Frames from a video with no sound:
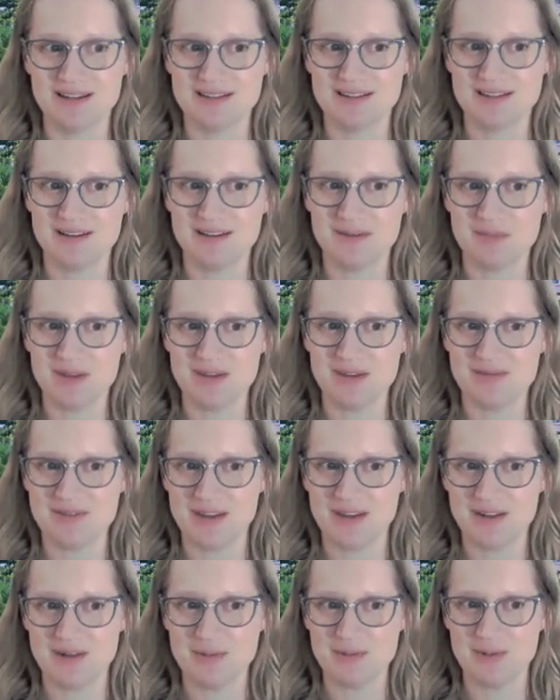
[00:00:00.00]
it's going to be
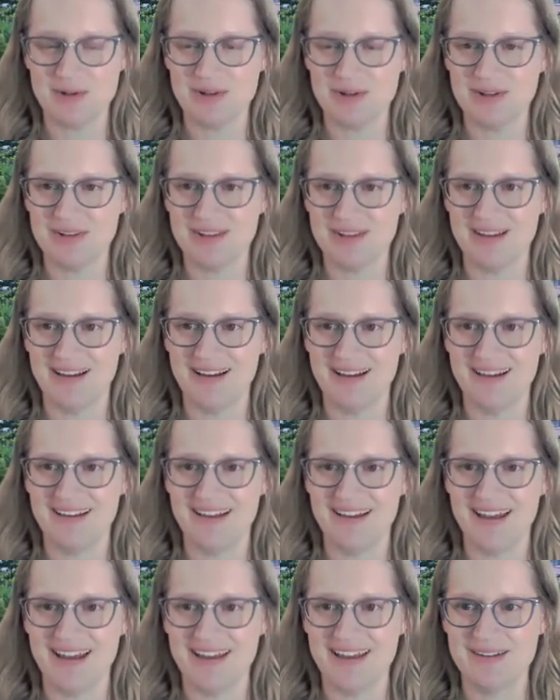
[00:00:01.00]
available
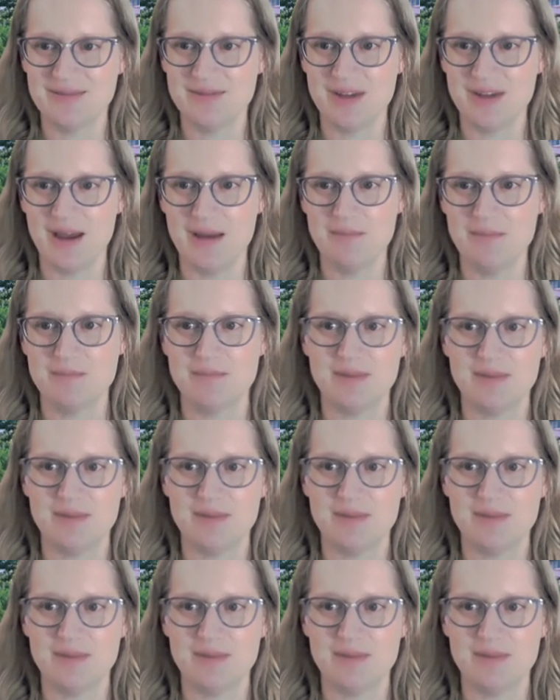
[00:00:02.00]
ahead of time,